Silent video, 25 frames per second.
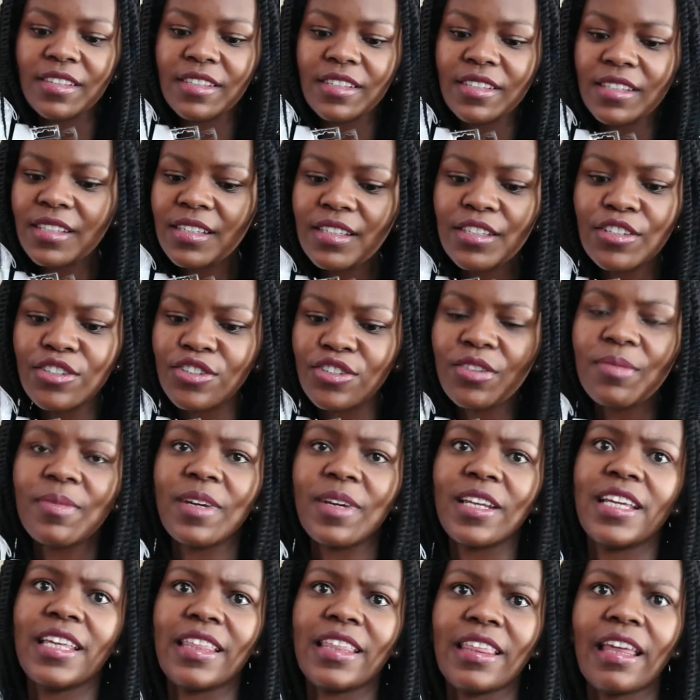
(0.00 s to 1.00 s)
This isn't too
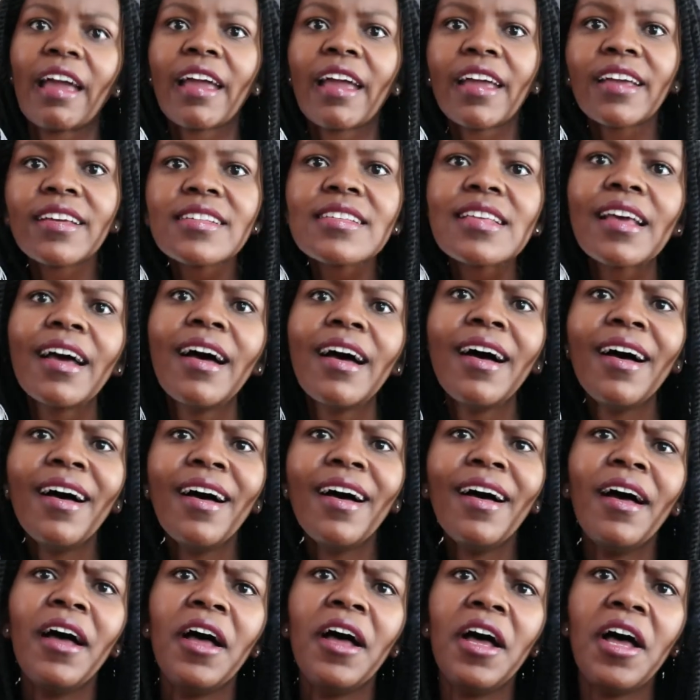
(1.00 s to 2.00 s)
many things.
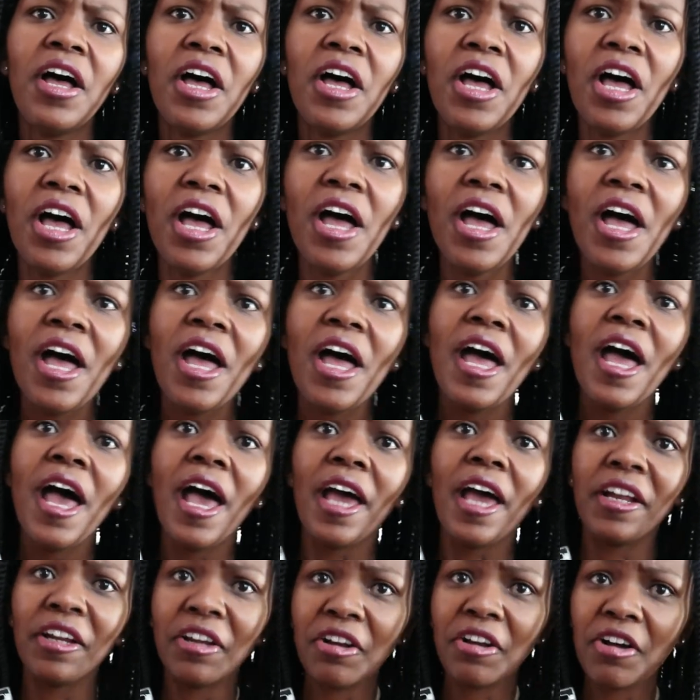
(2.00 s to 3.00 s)

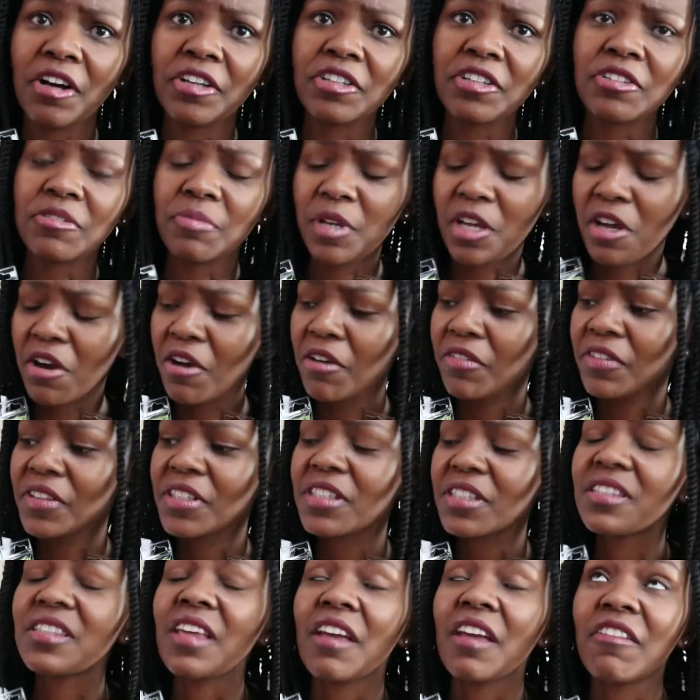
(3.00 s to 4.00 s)
And it cost me over
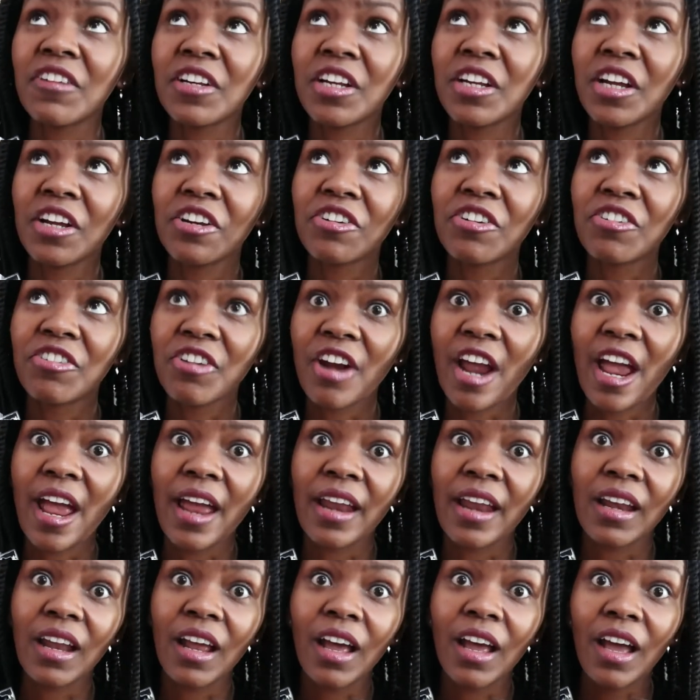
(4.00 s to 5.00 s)
700
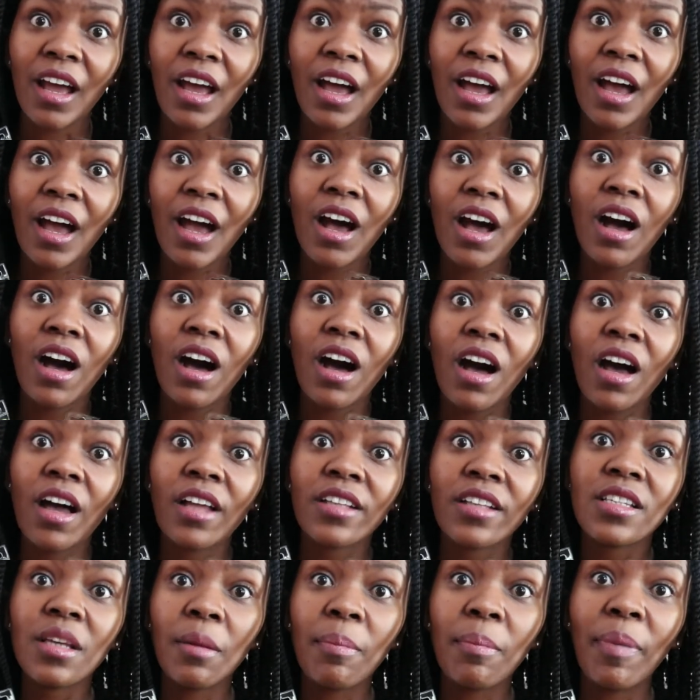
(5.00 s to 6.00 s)
rand
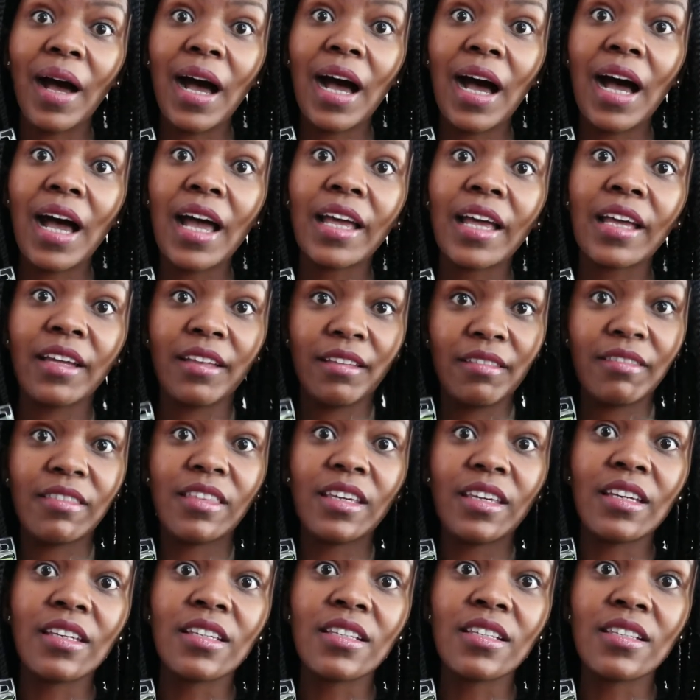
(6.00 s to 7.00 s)
to buy
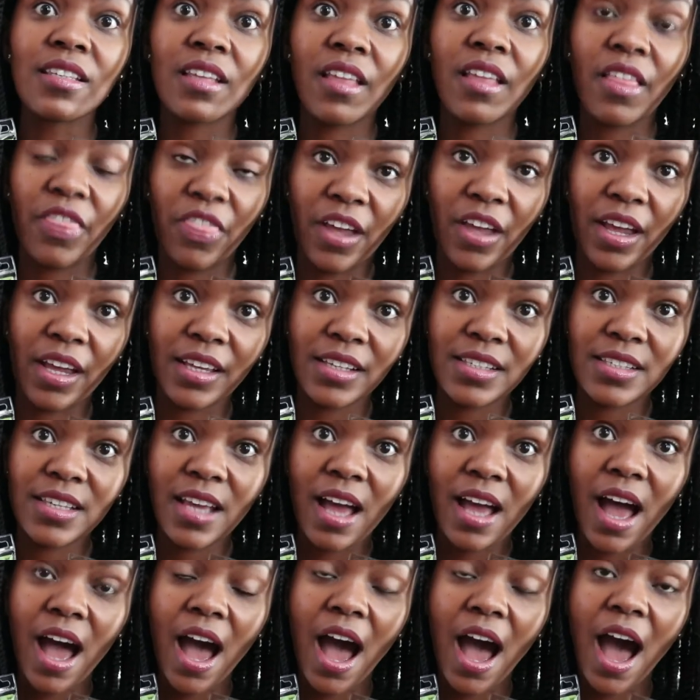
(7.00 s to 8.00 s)
these things.
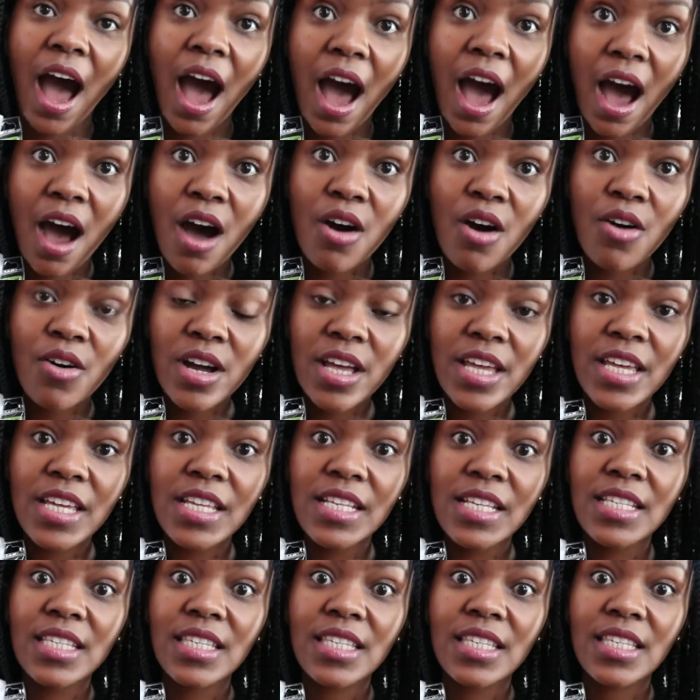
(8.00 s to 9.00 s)
How
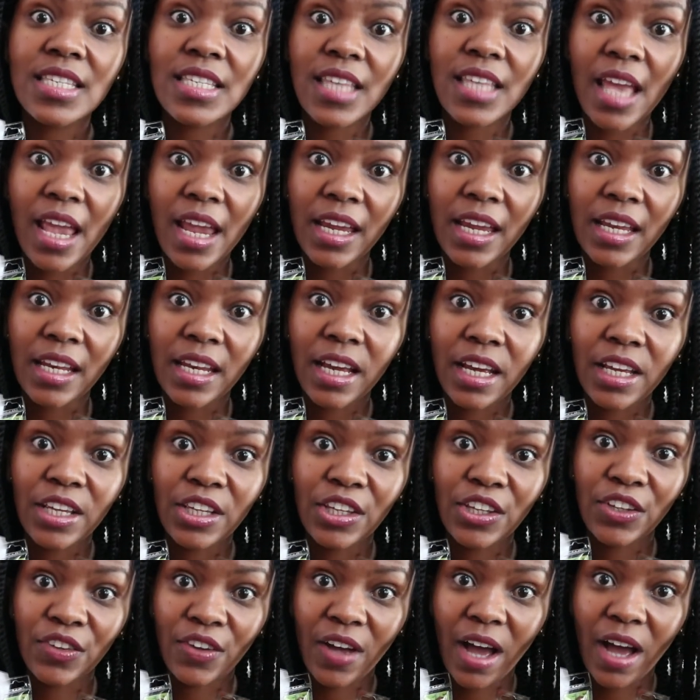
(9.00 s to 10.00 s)
insane,
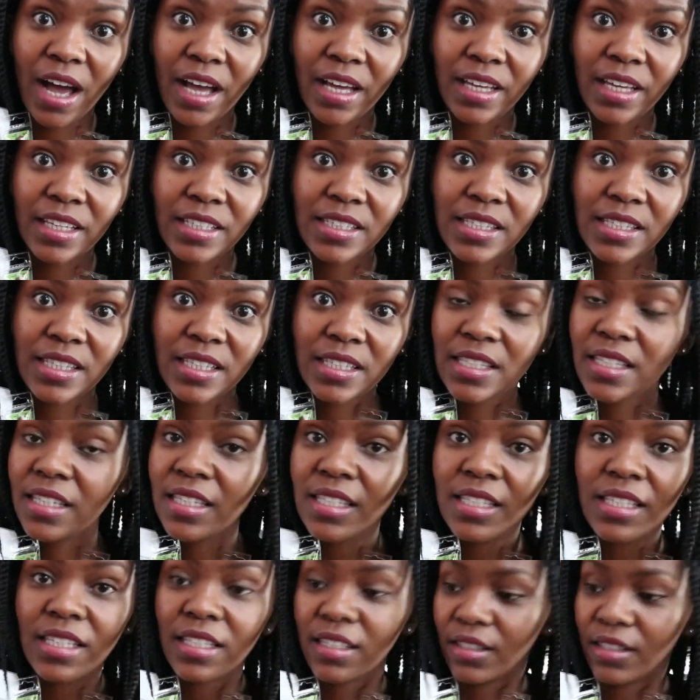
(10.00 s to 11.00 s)
you guys. This
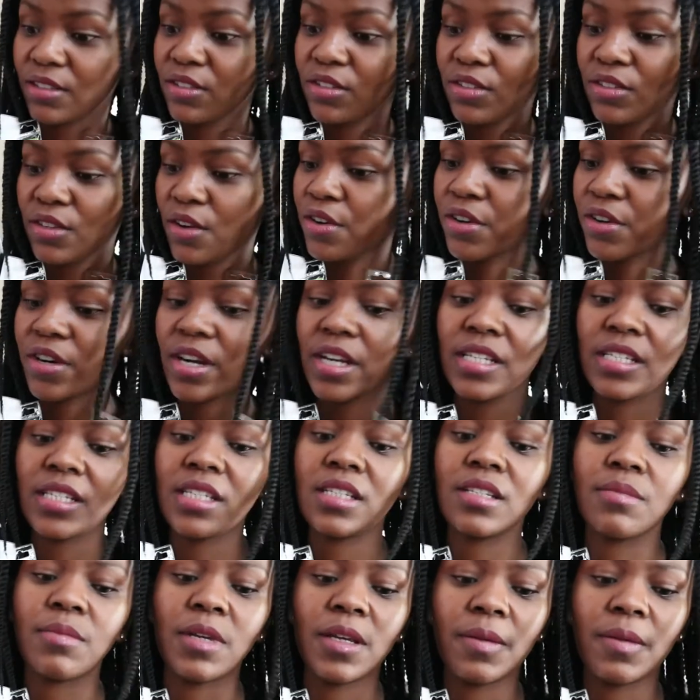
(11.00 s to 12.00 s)
is so
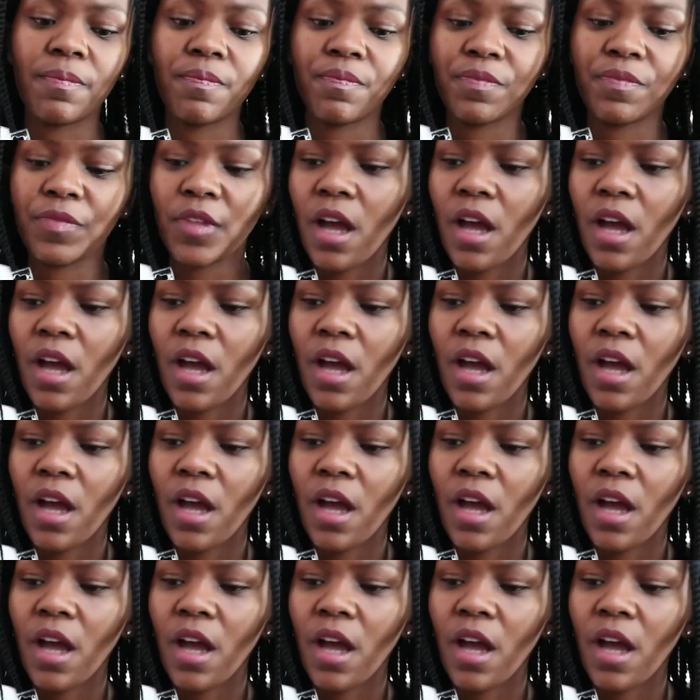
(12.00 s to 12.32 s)
crazy to me.